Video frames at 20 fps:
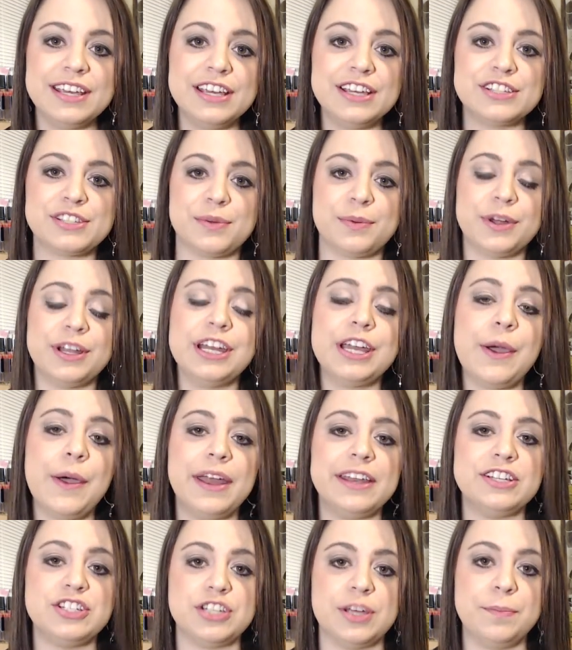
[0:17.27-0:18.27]
So we're going to go
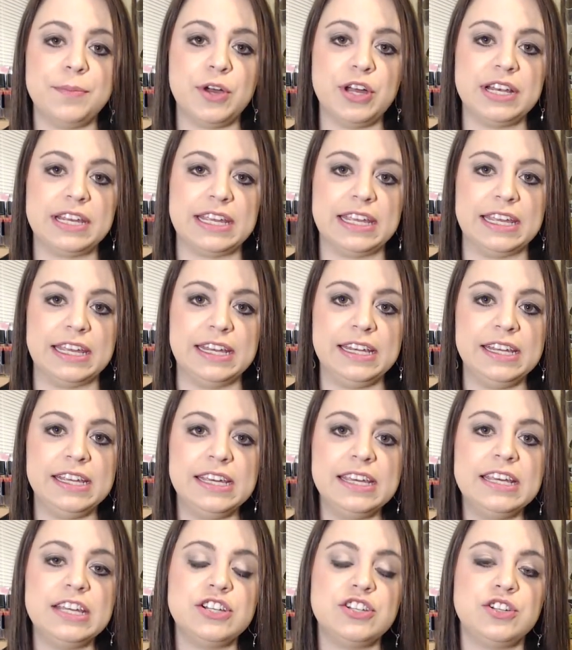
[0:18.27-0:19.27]
ahead and jump on in
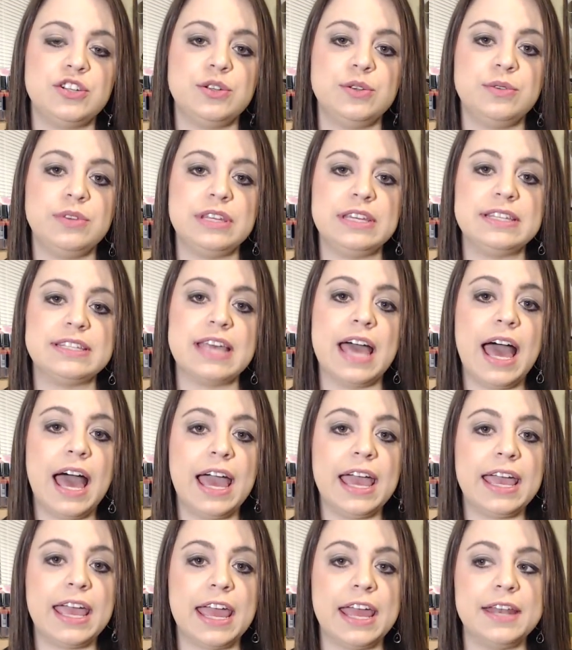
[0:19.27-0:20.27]
to these
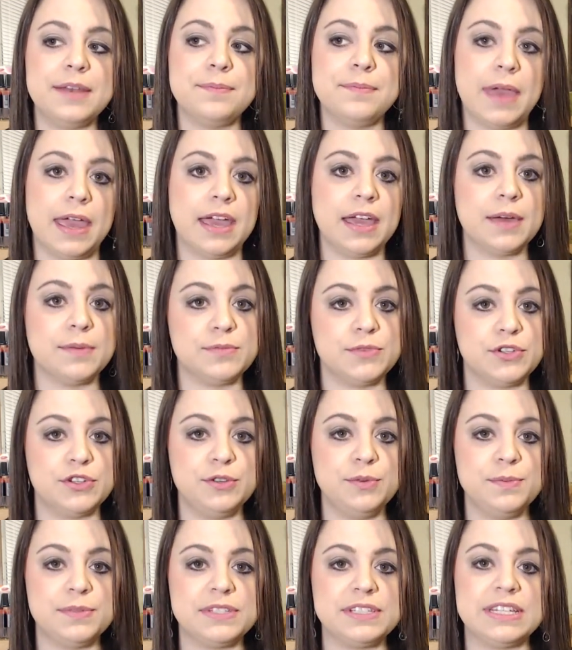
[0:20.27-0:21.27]
high-end makeup
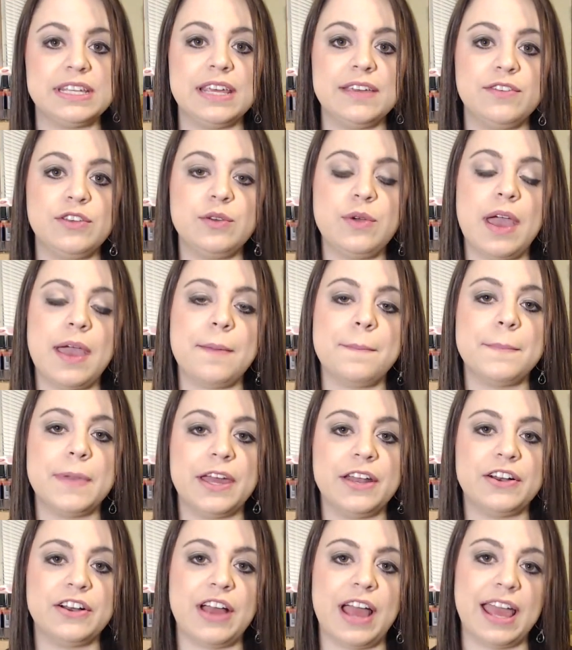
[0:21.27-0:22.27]
dupes to give you a
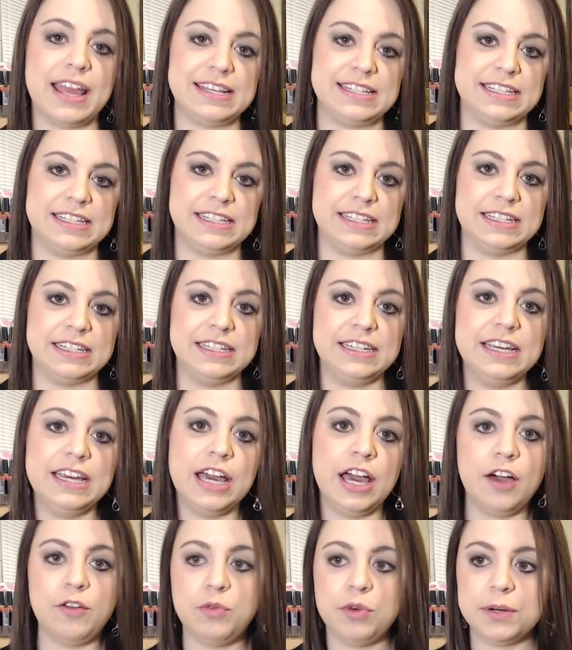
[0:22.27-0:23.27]
better idea
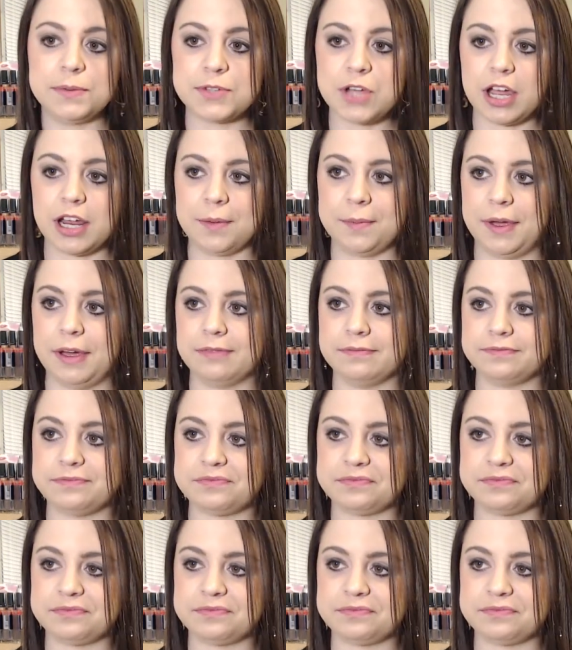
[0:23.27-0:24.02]
of what I'm talking about.